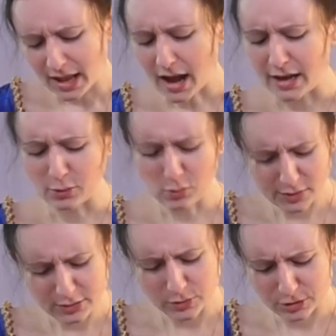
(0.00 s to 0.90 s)
I
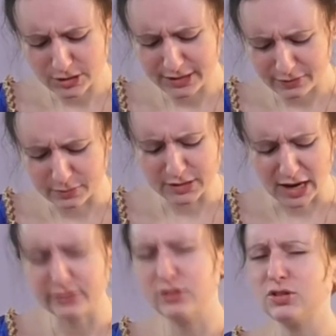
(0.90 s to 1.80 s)
always wish to give them as
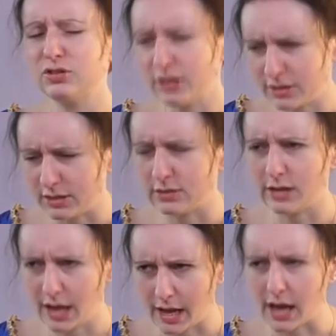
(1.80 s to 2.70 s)
unstudied
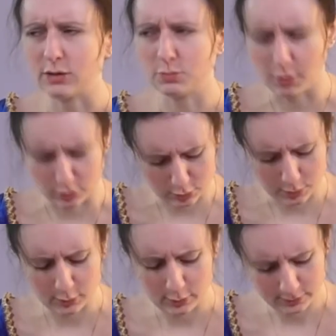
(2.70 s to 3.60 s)
an air as possible."